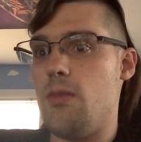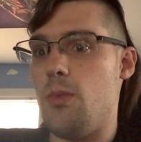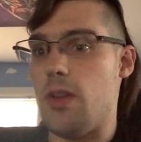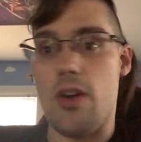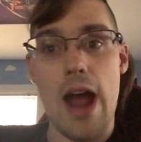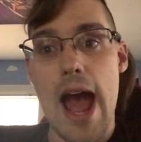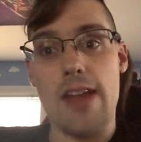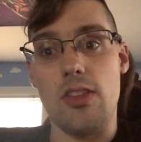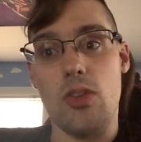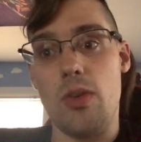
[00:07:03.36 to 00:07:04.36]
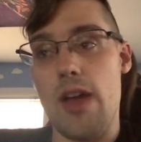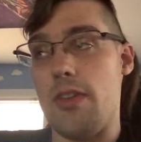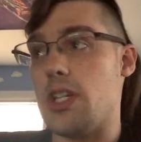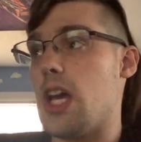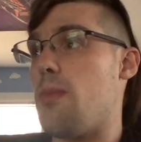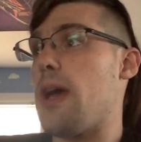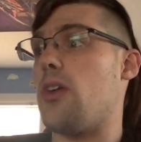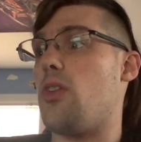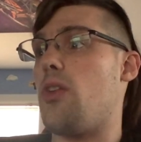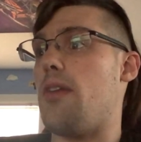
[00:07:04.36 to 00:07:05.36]
when you're hacked and don't have your channel back
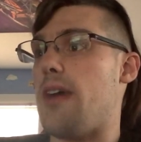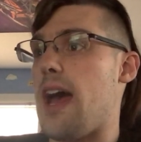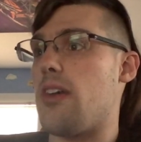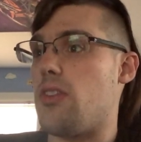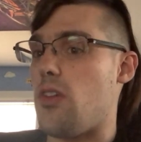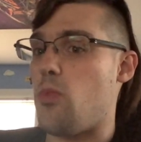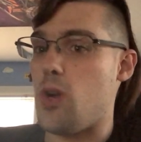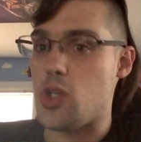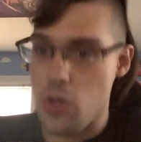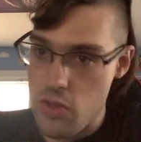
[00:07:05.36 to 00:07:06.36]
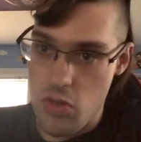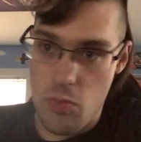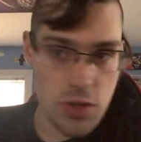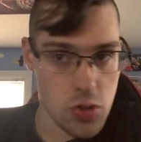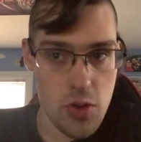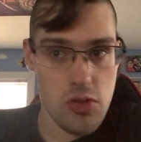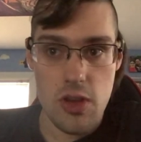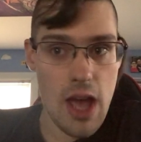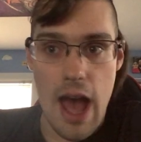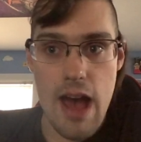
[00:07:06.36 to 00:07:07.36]
or don't have access, what choice what choice do
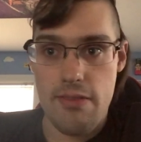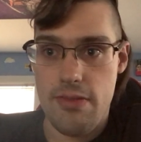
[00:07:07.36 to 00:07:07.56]
you have?